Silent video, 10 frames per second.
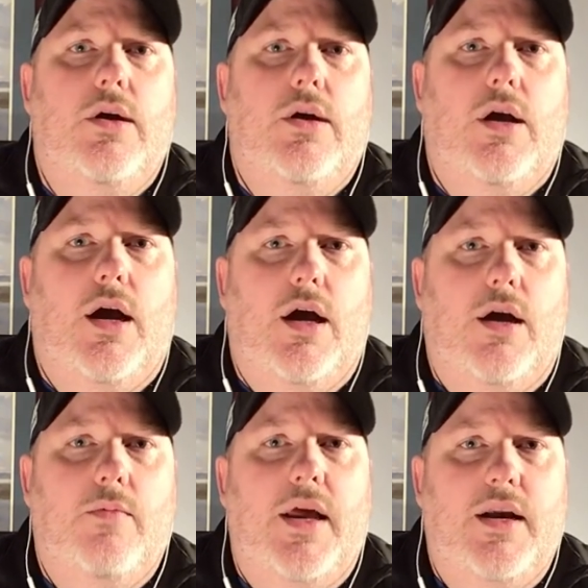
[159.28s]

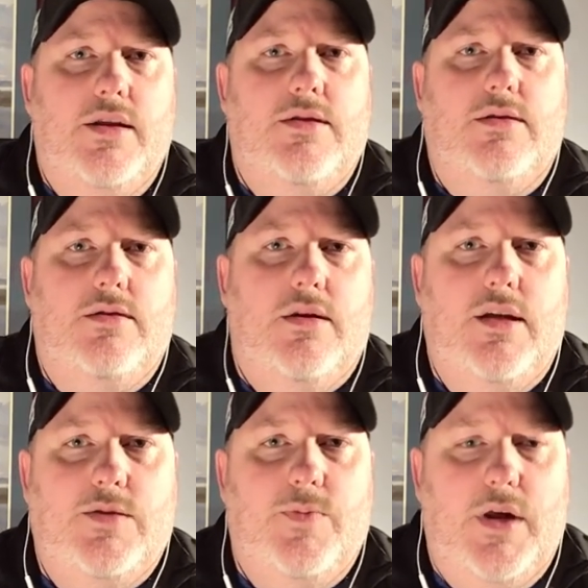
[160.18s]
And
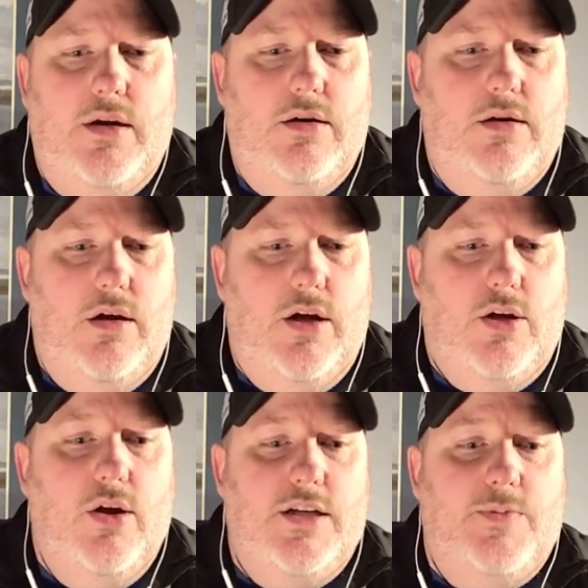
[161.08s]
it's been a
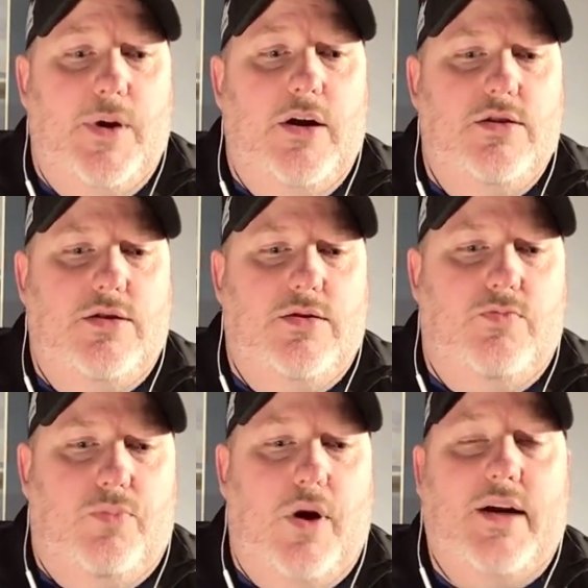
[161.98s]
good experience
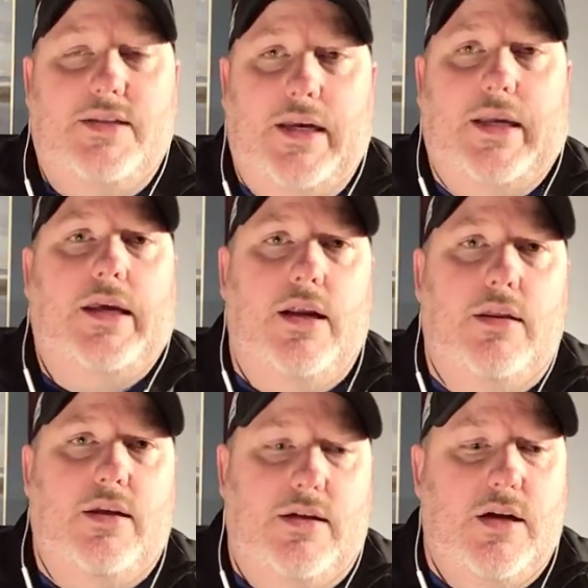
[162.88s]
practicing
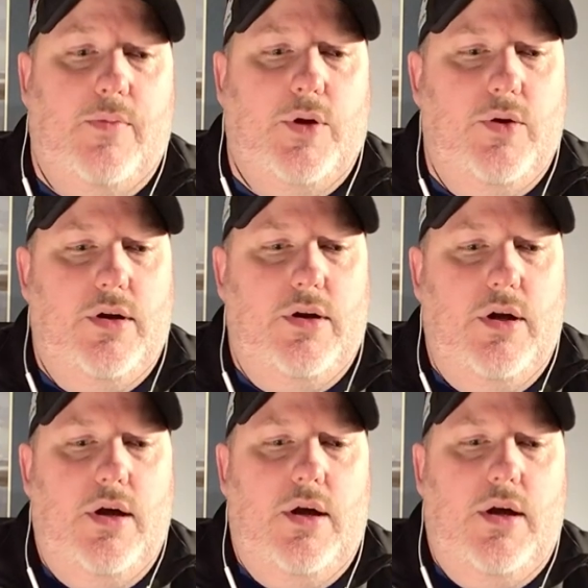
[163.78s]
getting things uploaded.
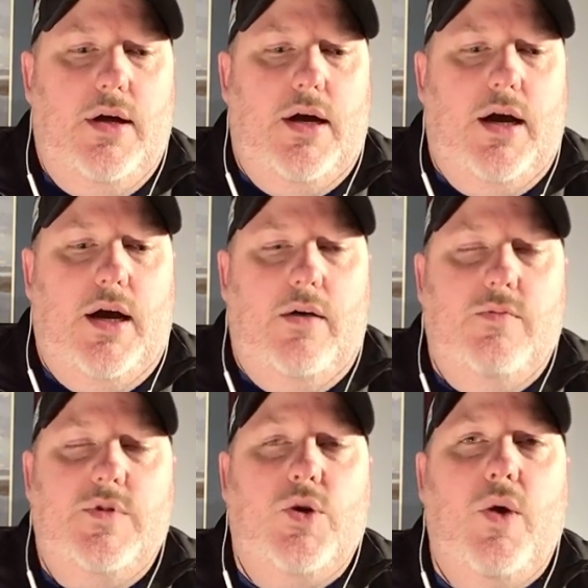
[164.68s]

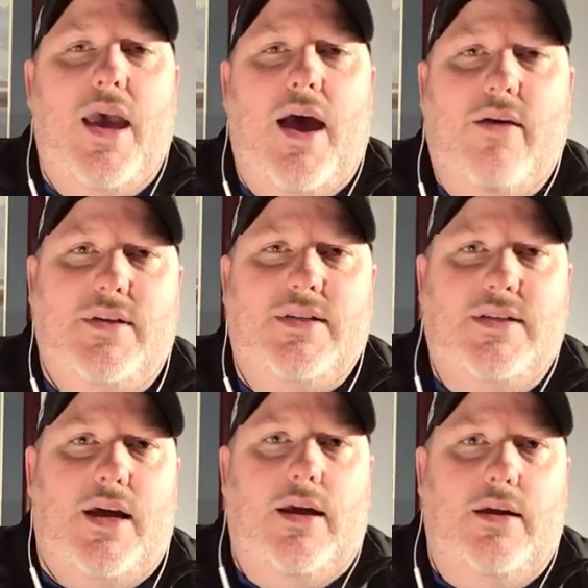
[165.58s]
So we have a
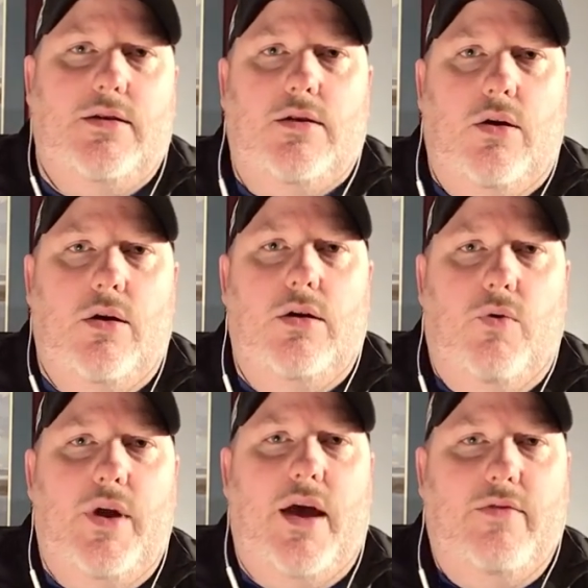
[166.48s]

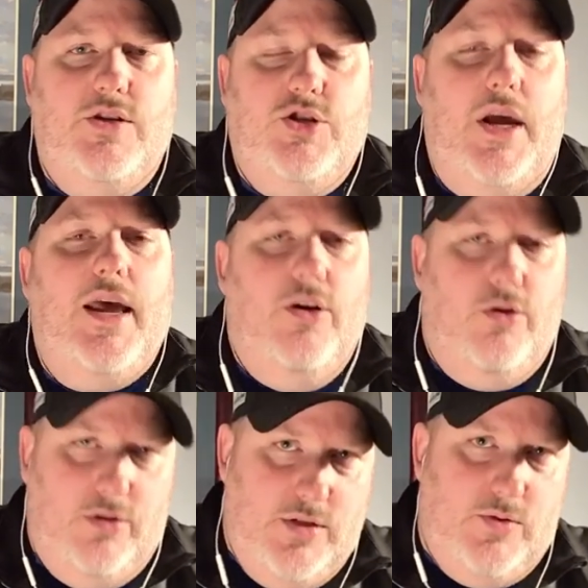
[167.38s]
we have a
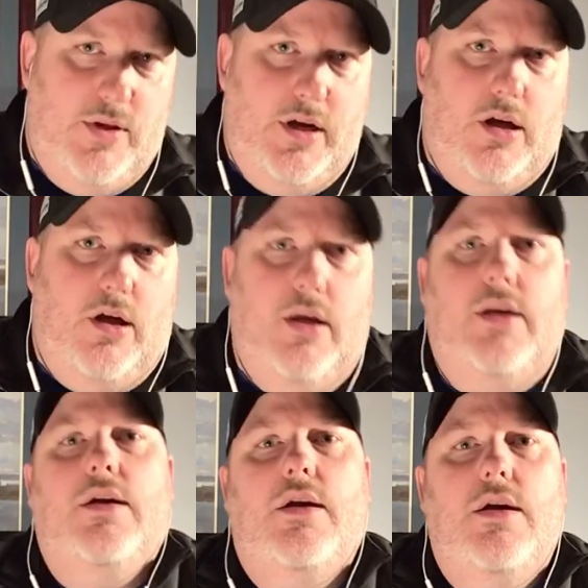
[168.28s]
channel is what they call
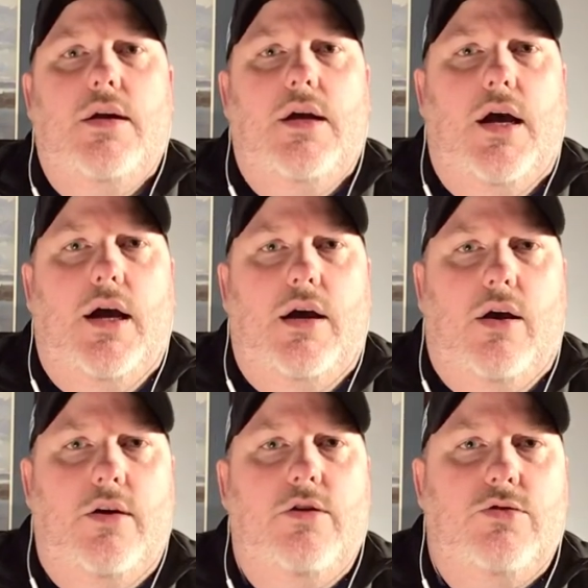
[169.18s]
it,
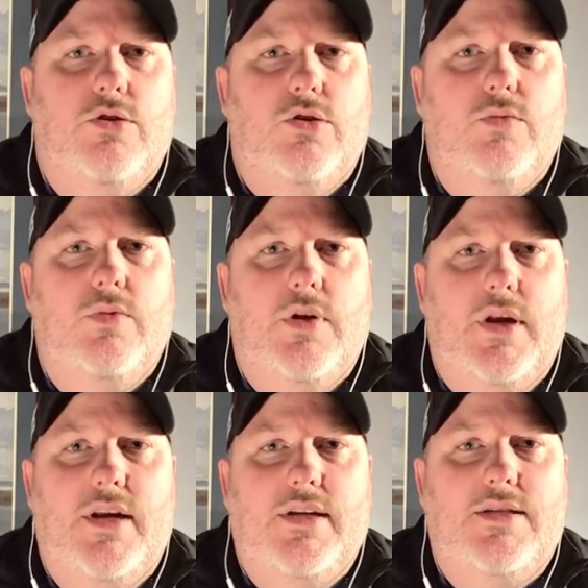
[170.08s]
on YouTube,
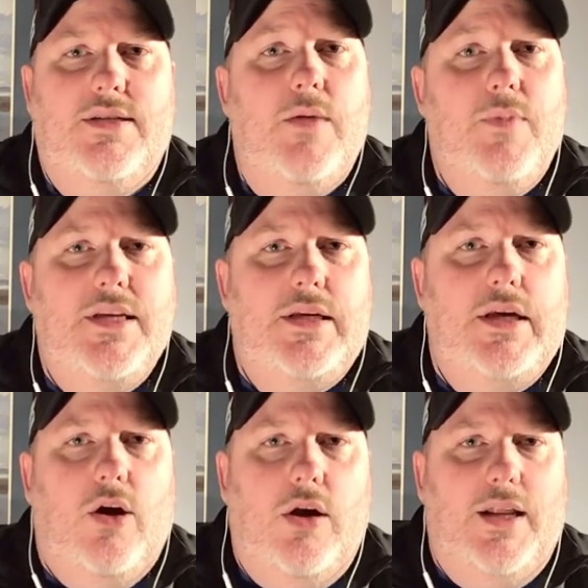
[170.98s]

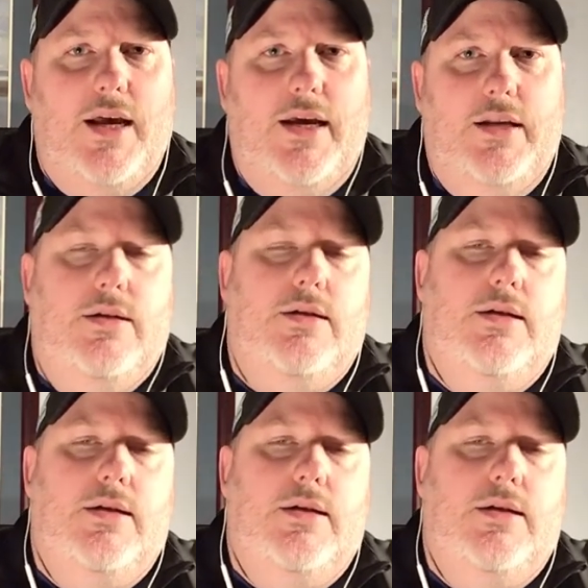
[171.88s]
CBC Online.